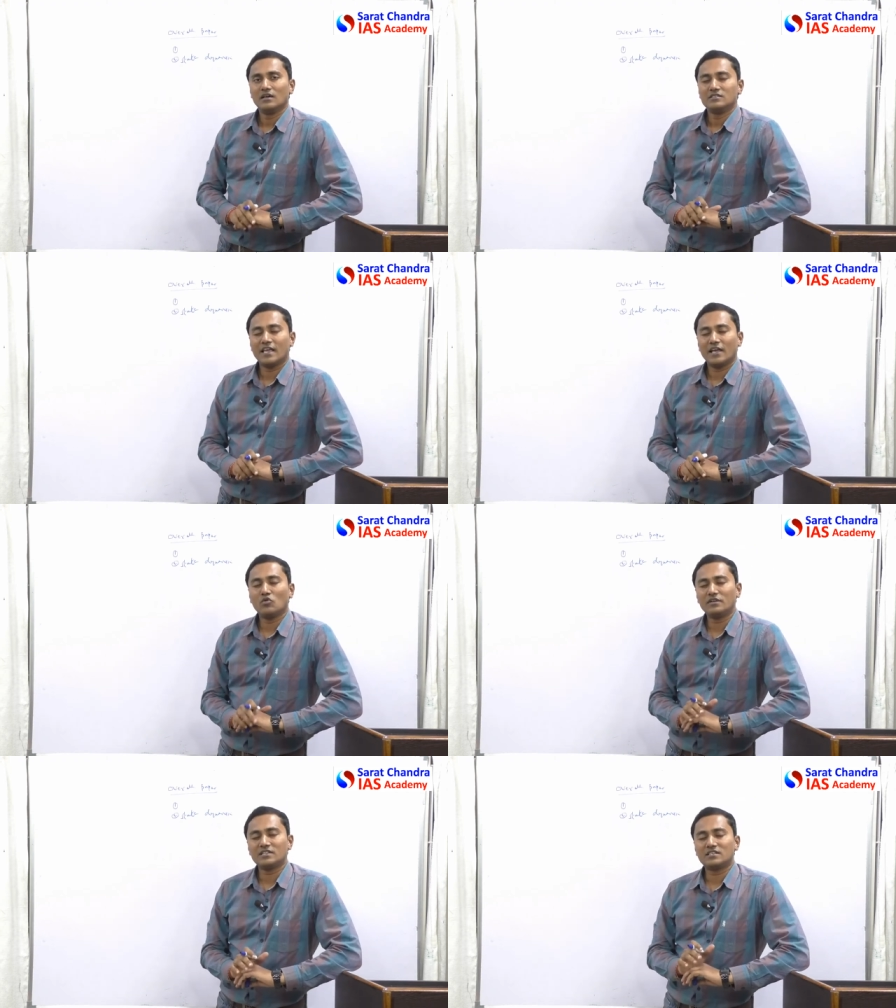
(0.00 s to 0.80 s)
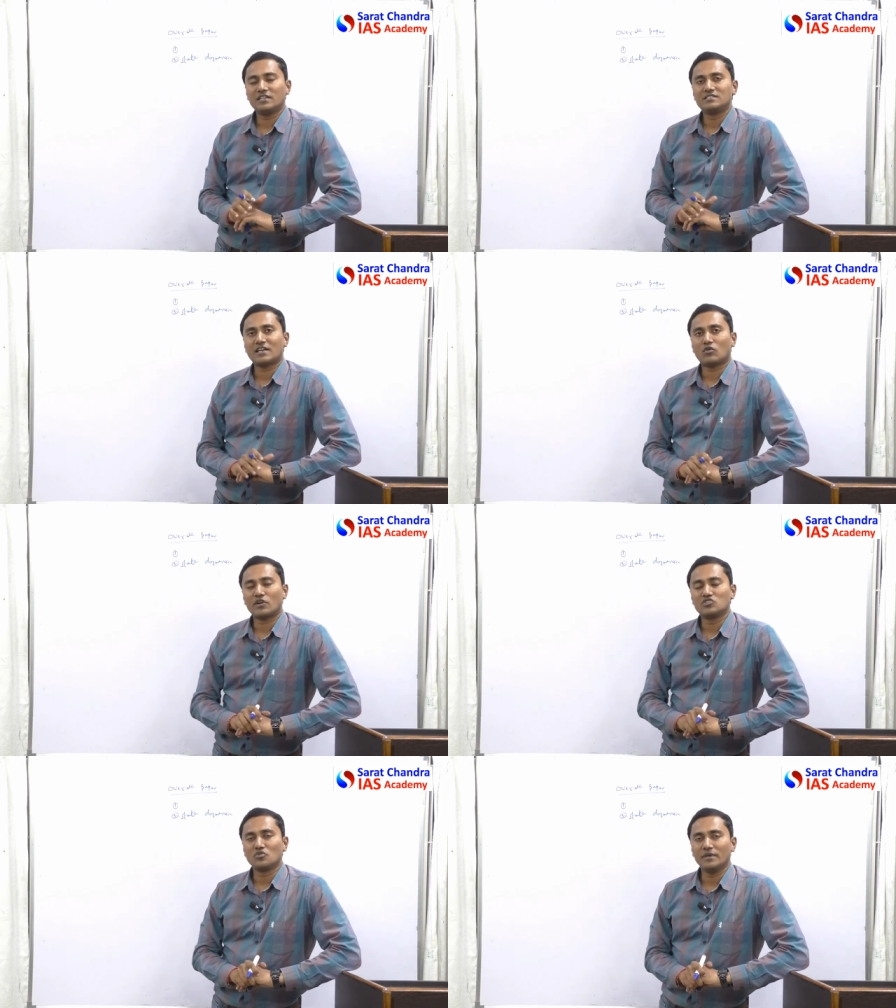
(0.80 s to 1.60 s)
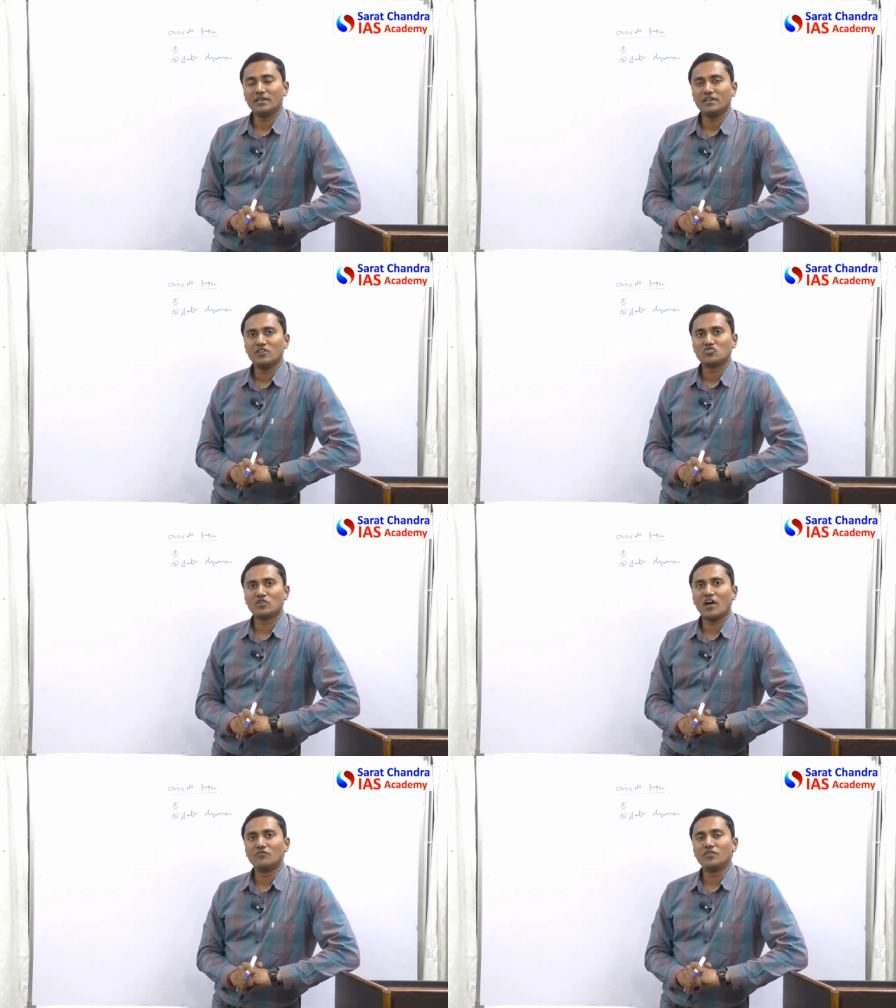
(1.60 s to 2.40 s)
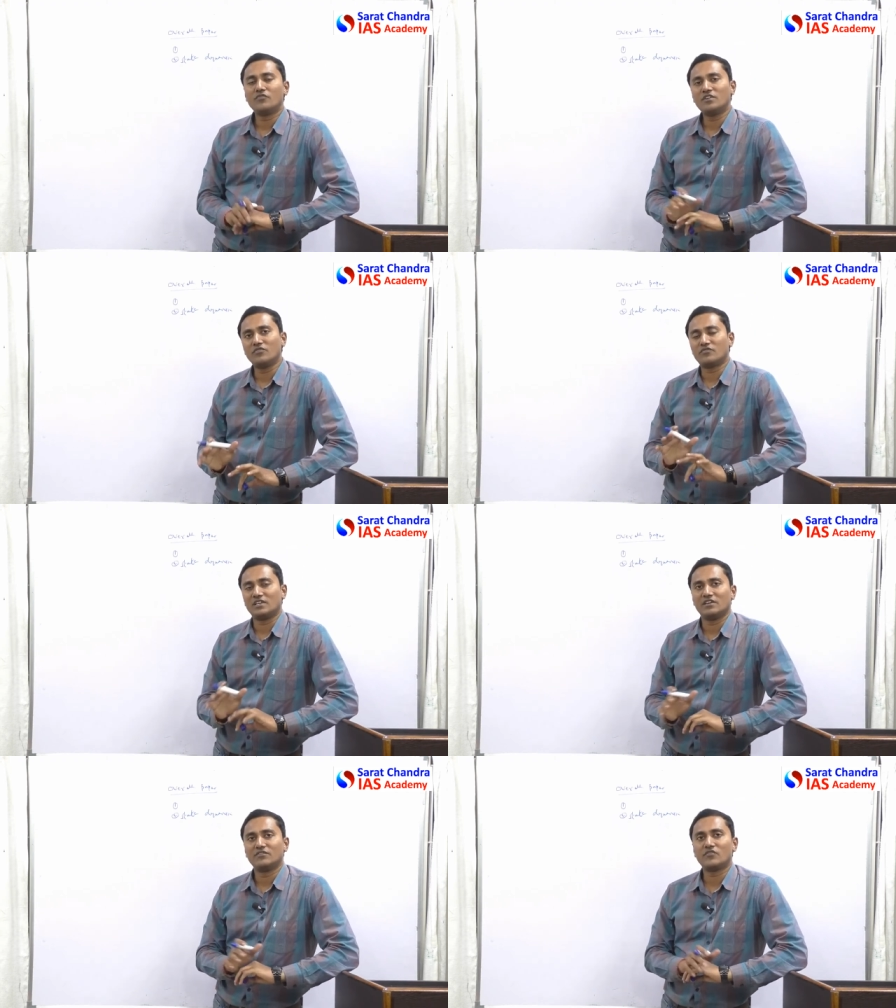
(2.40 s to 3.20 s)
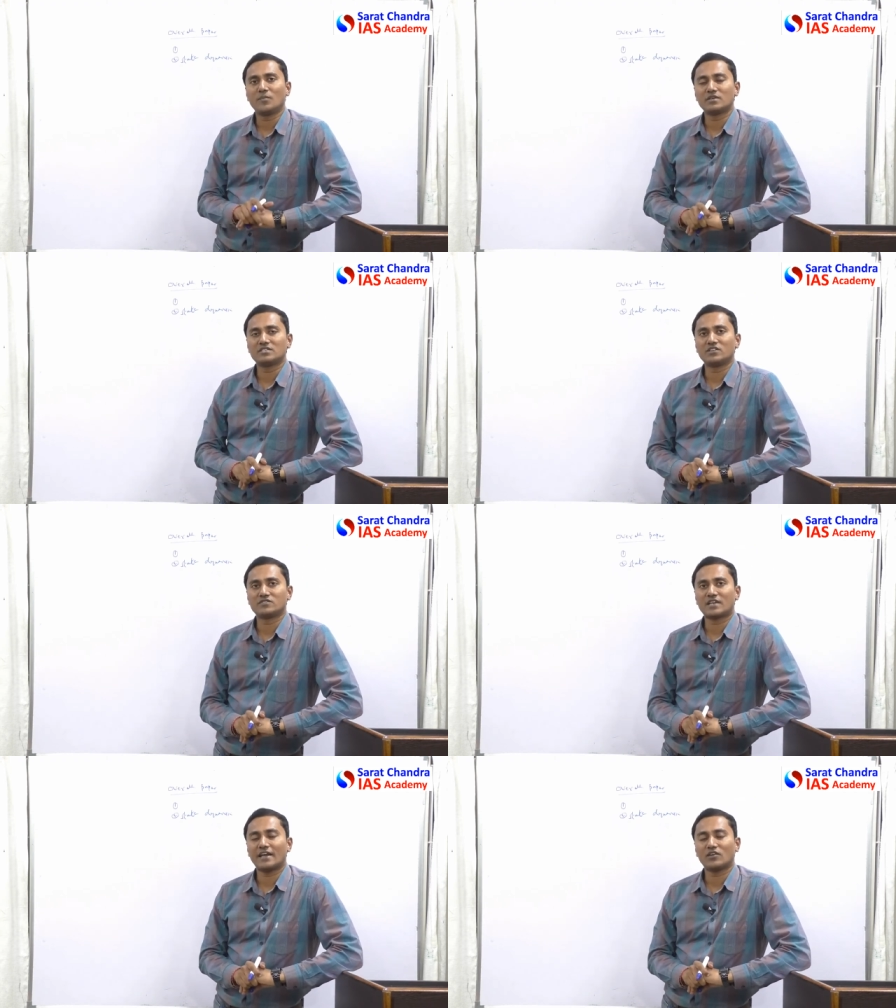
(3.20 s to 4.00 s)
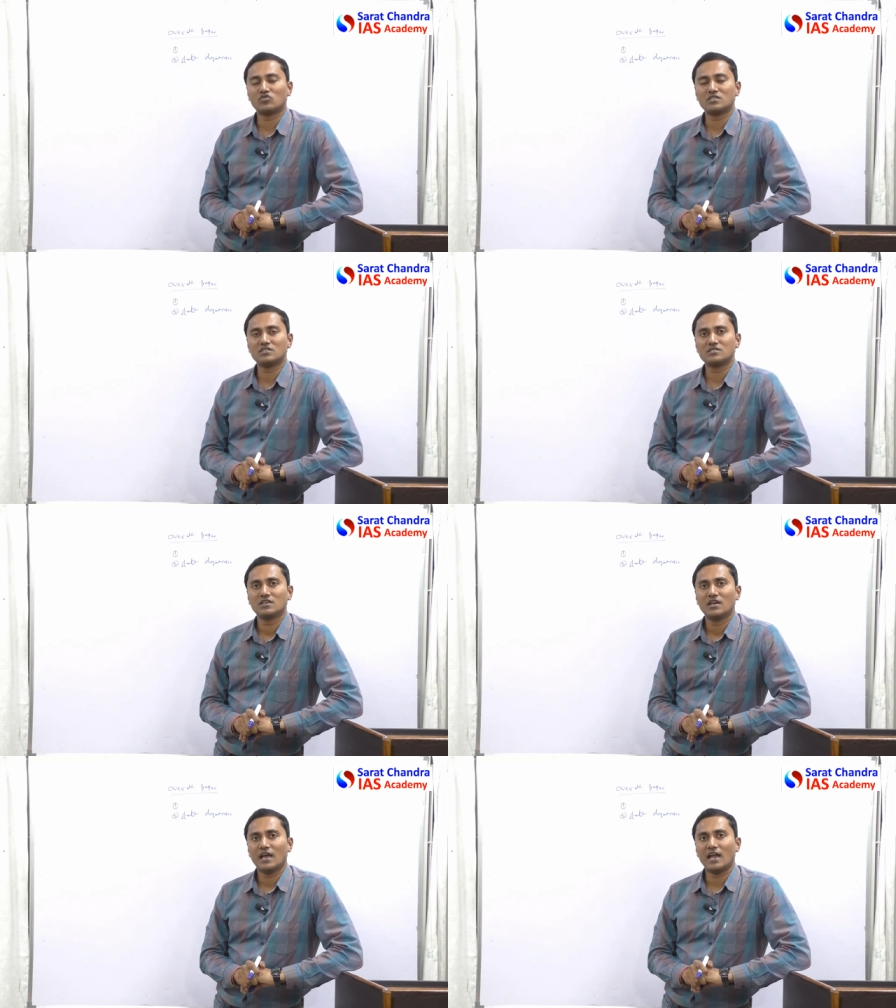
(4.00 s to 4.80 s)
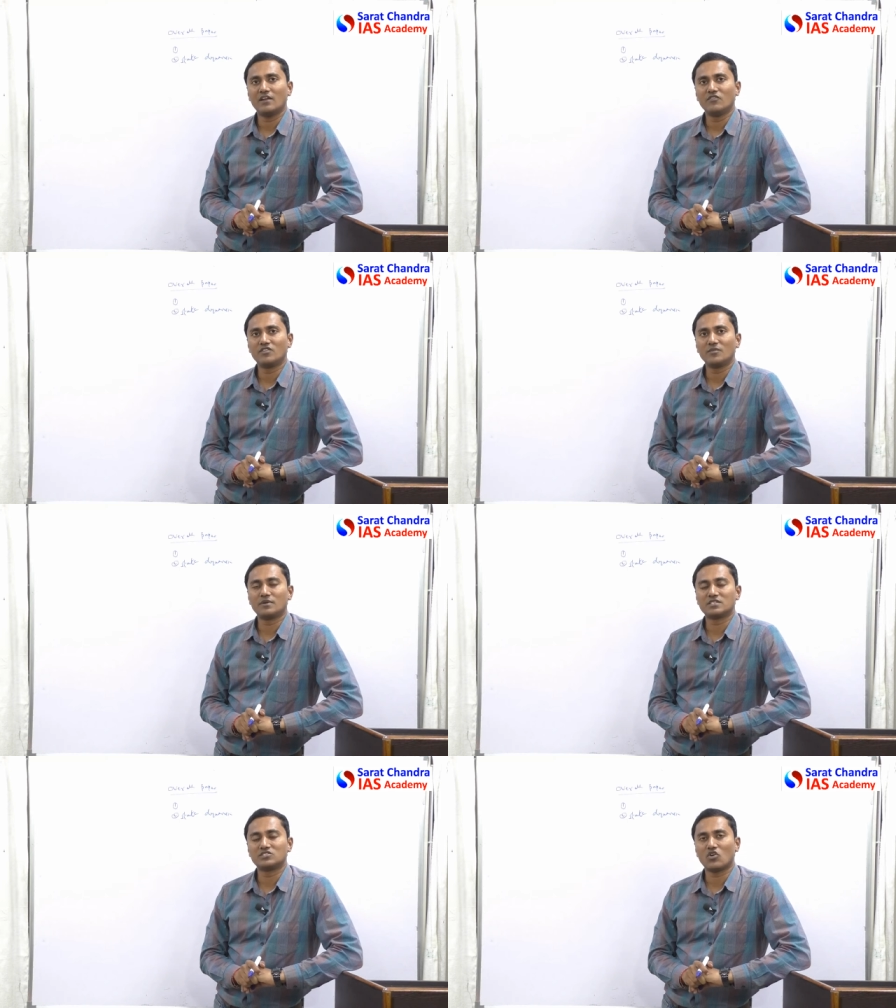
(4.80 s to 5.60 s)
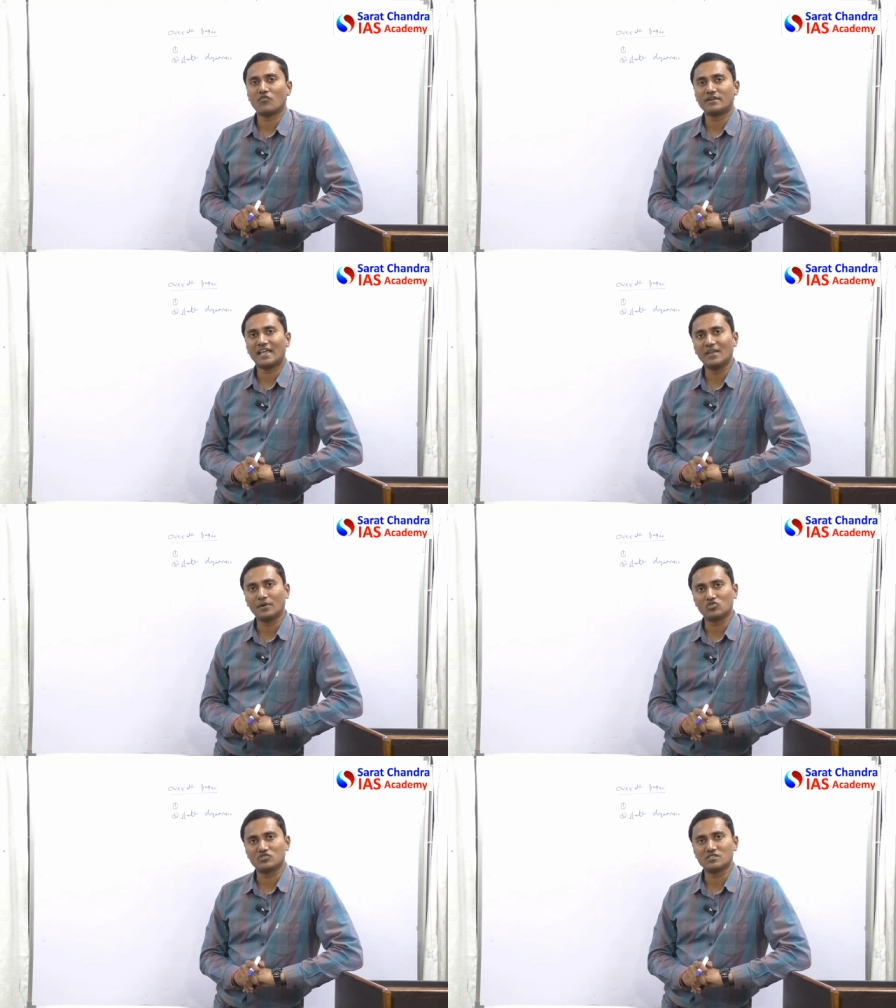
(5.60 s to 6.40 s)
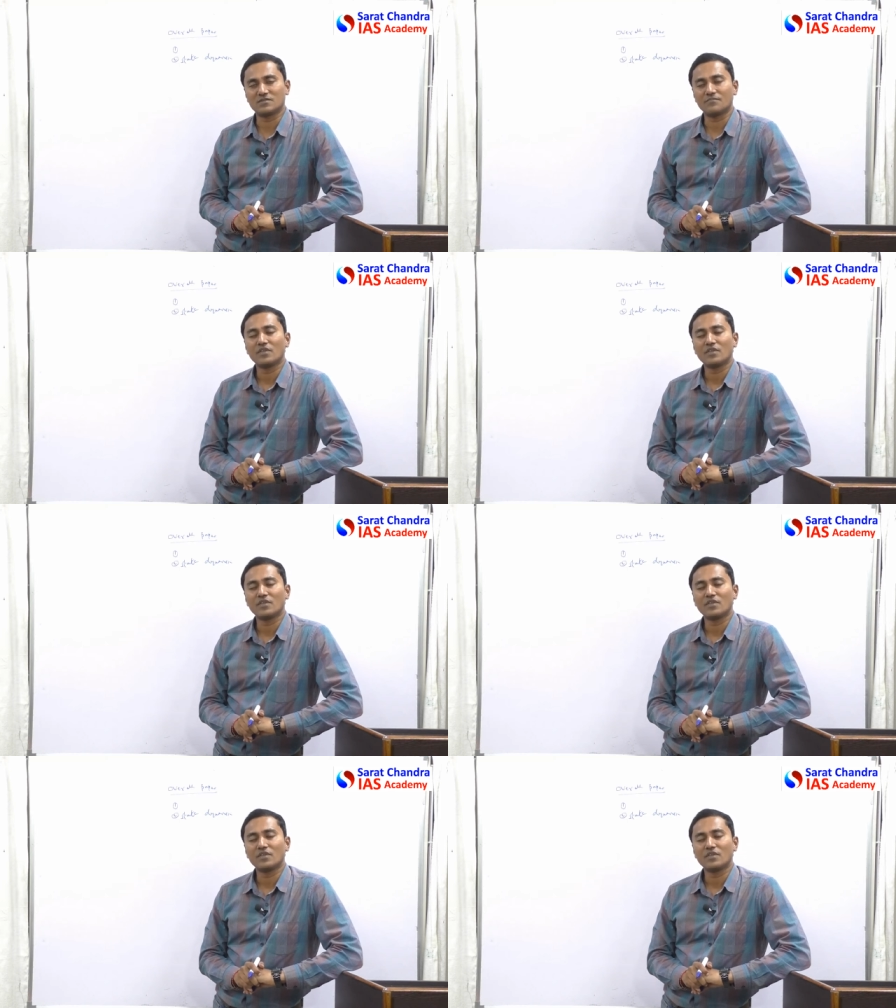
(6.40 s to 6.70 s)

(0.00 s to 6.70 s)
See, a good test series, according to me, should have 50-50. 50% of static questions and 50% of dynamic questions.